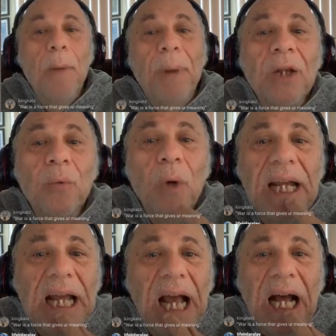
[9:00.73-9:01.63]
By the
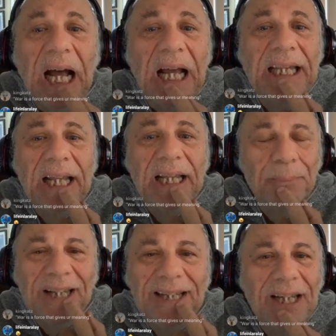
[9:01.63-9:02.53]
way,
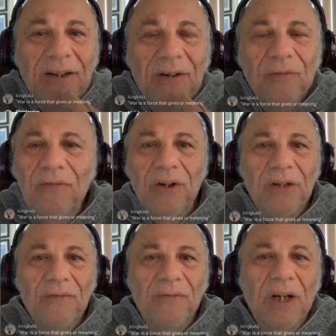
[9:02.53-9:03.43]
my teeth are
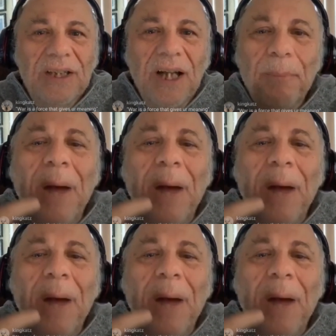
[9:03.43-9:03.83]
very fucked up.